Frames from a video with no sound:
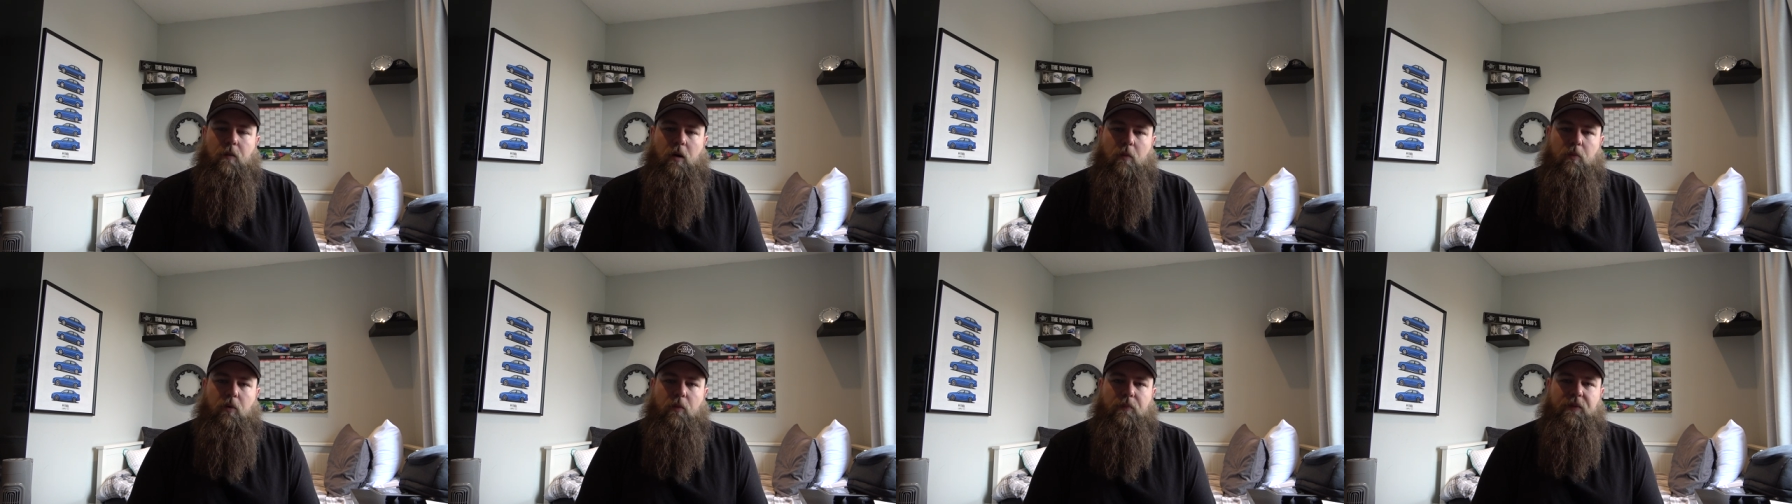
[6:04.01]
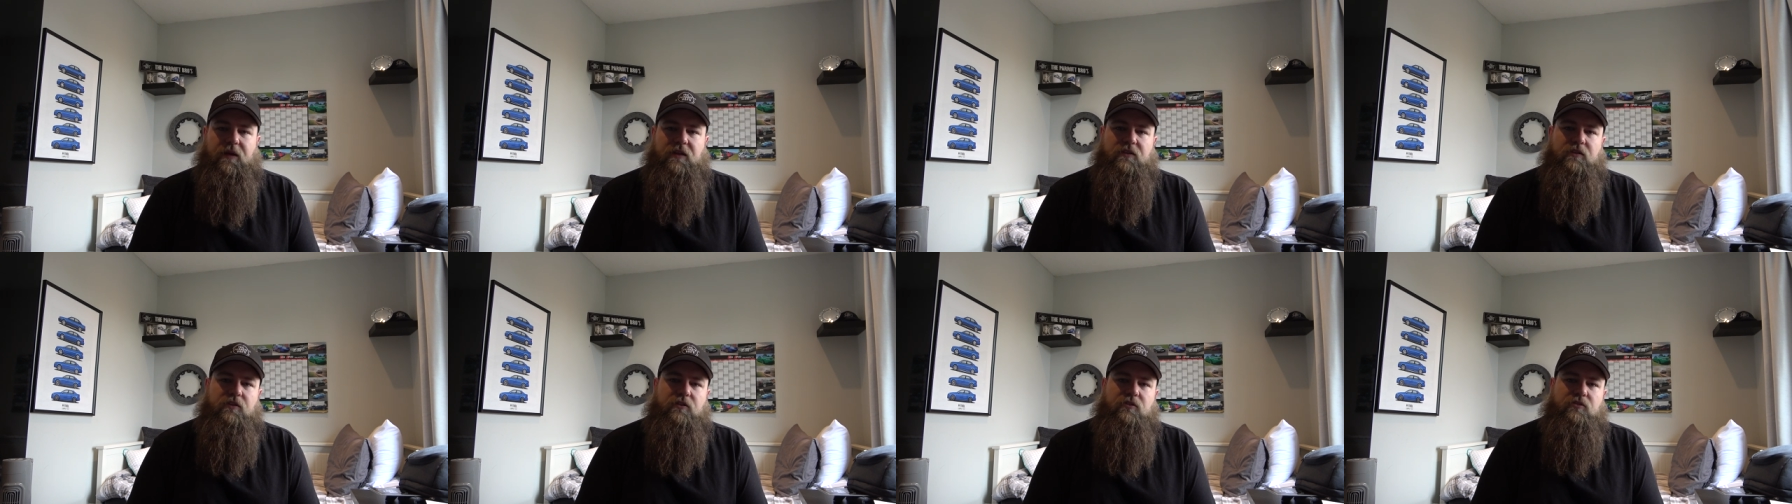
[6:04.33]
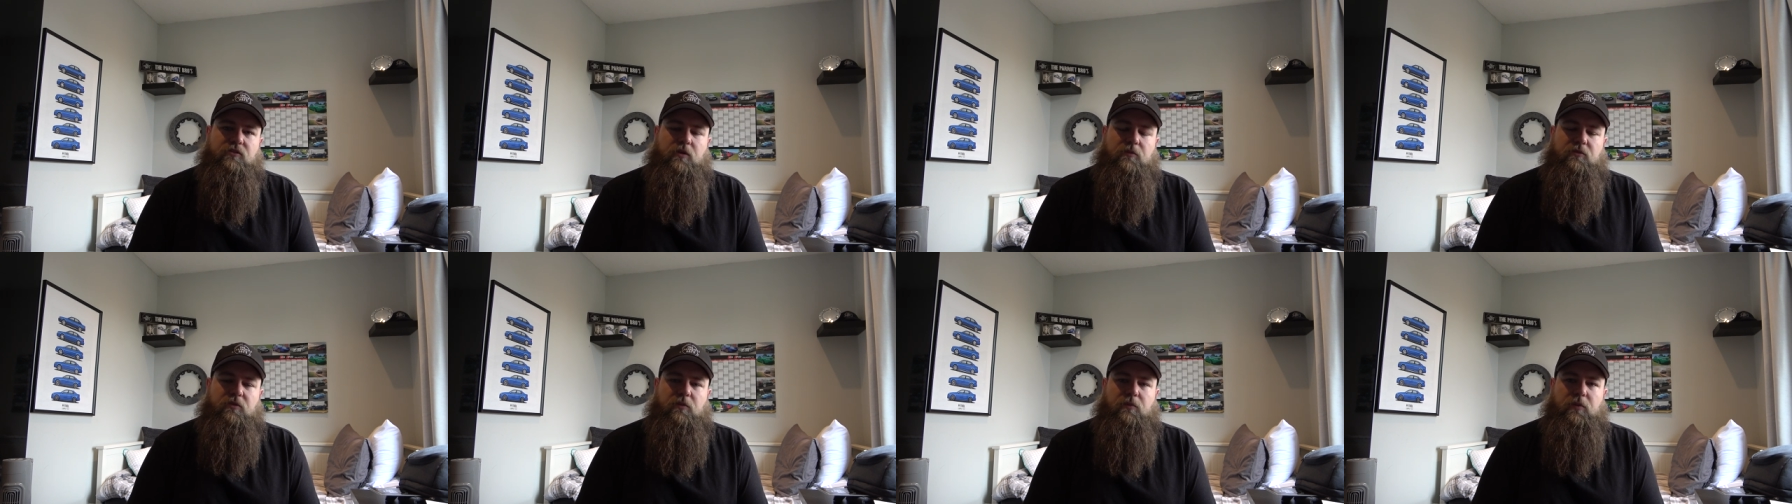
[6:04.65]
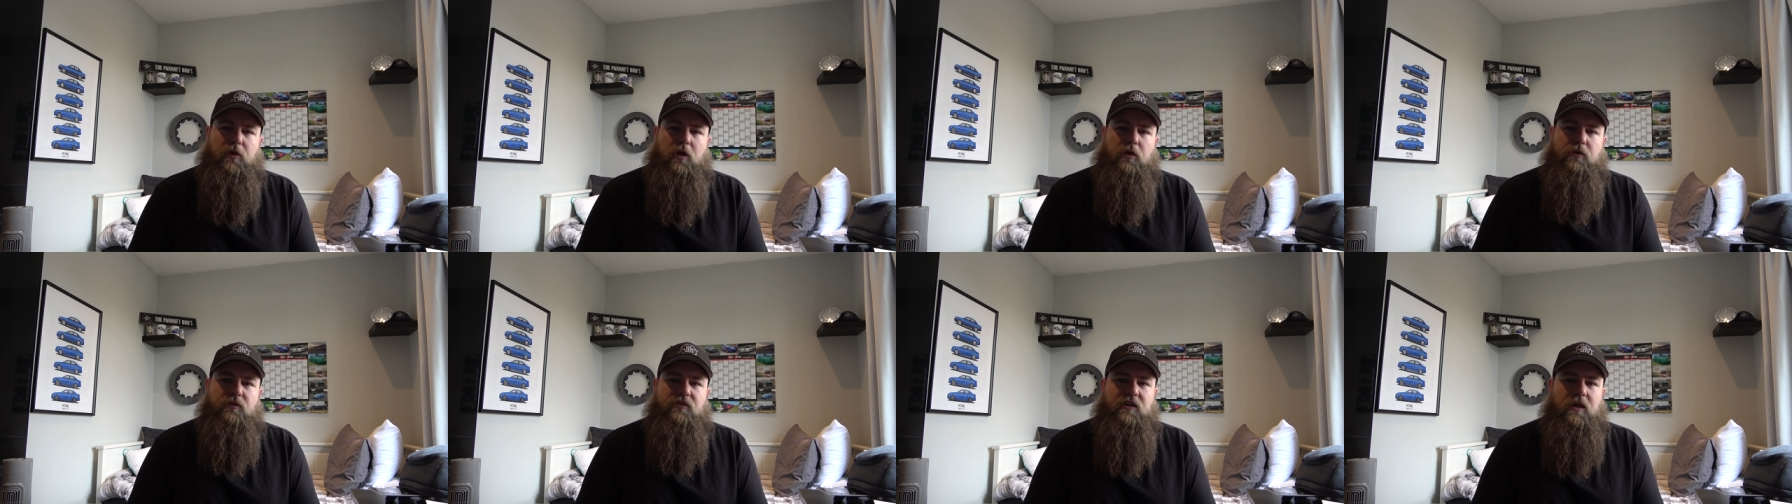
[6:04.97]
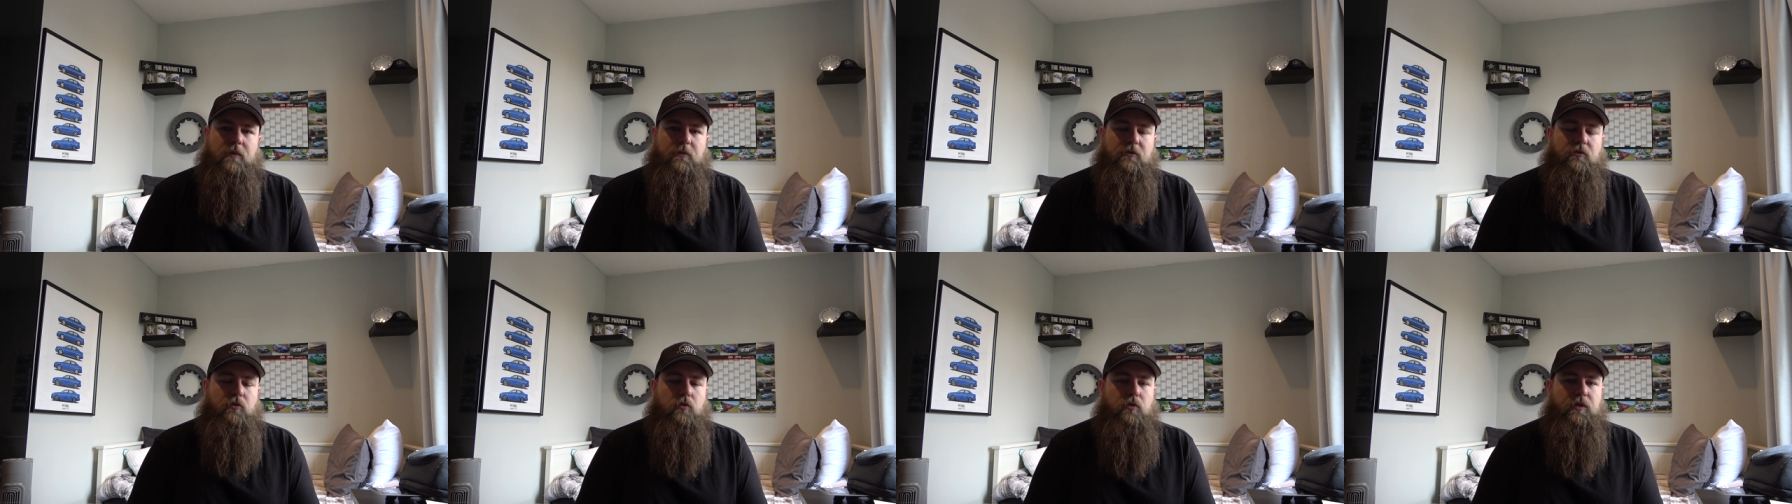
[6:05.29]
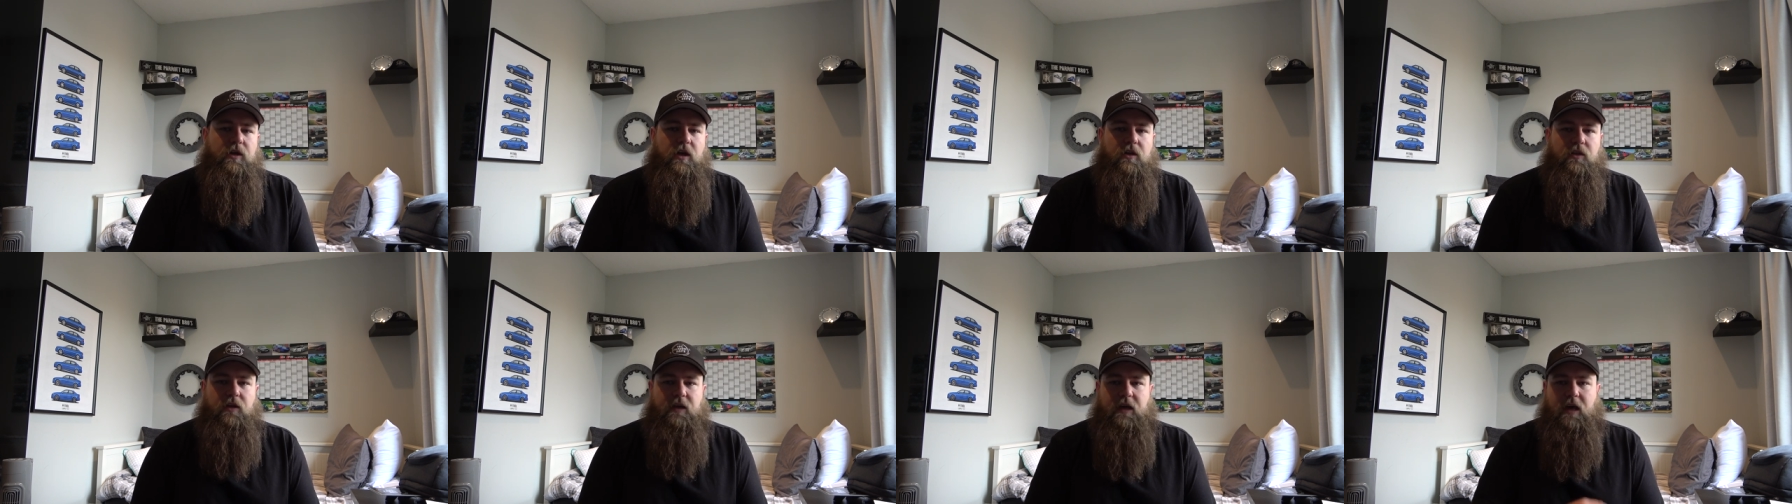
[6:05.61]
I'll pop that in the description below, same as all
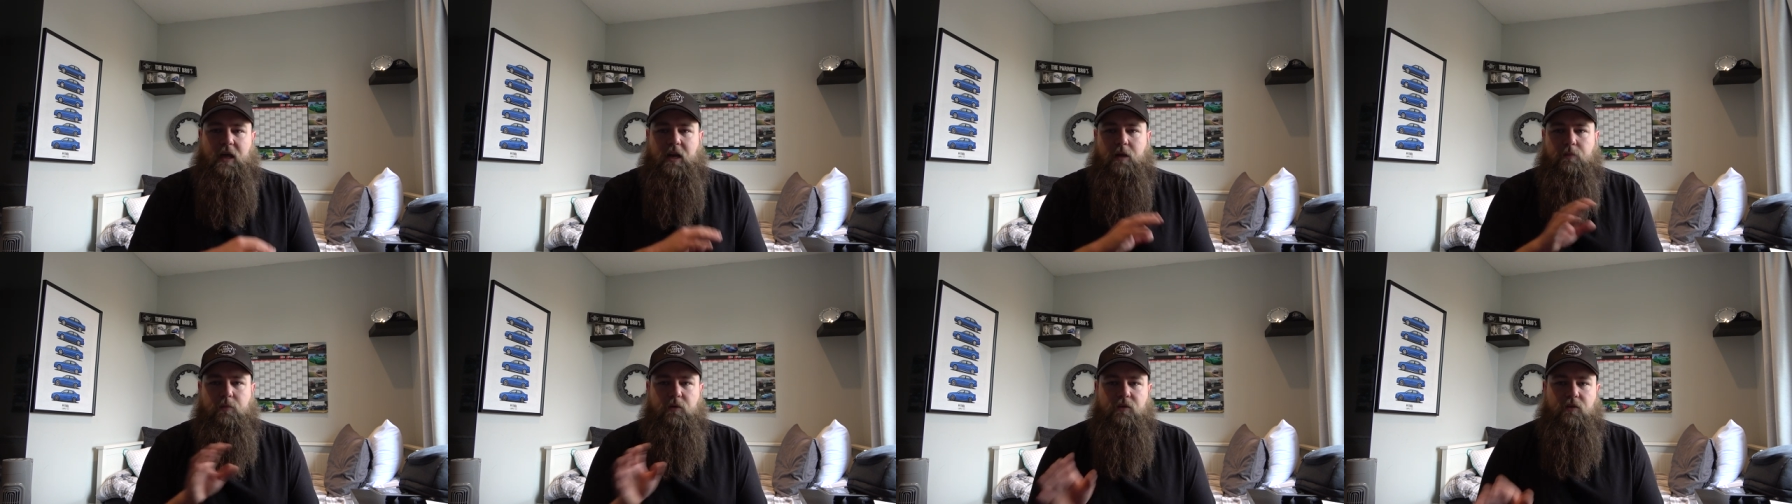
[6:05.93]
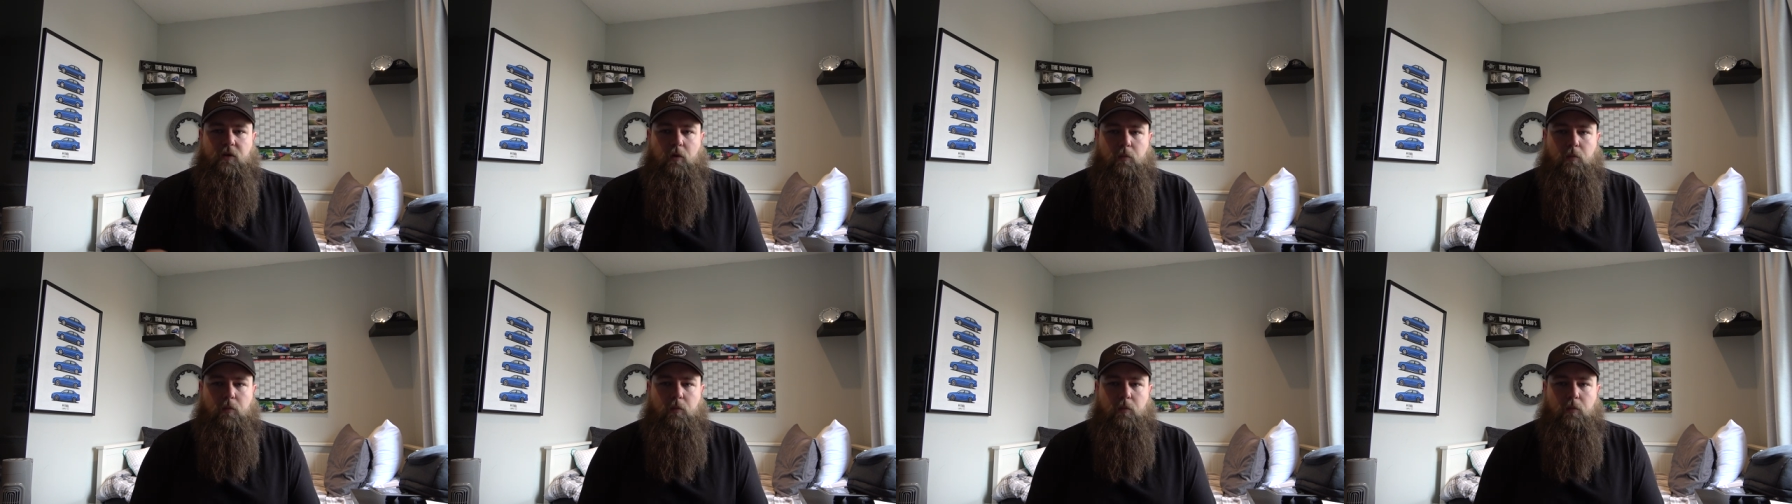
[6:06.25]
the other calipers.